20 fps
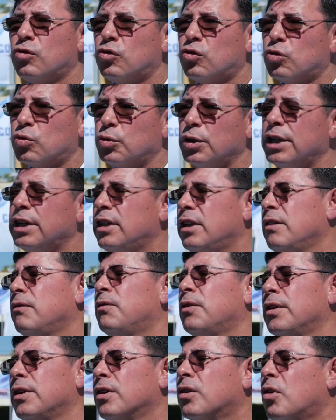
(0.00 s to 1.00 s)
3
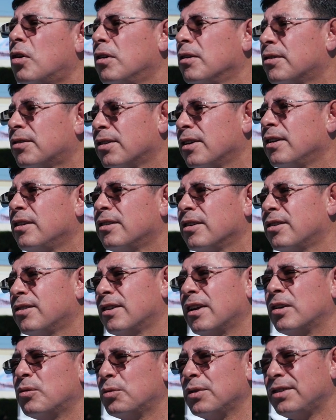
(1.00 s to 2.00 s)
different call centers
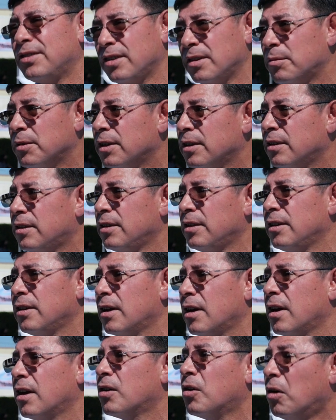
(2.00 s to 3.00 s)
that are receiving
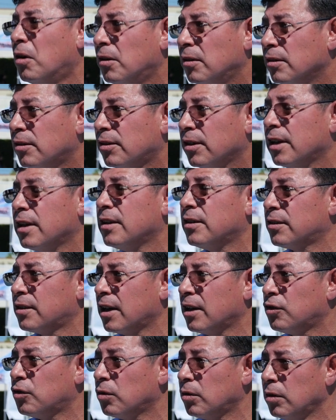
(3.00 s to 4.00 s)
the calls and
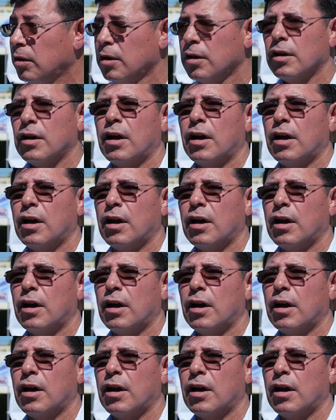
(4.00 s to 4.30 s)
schedule.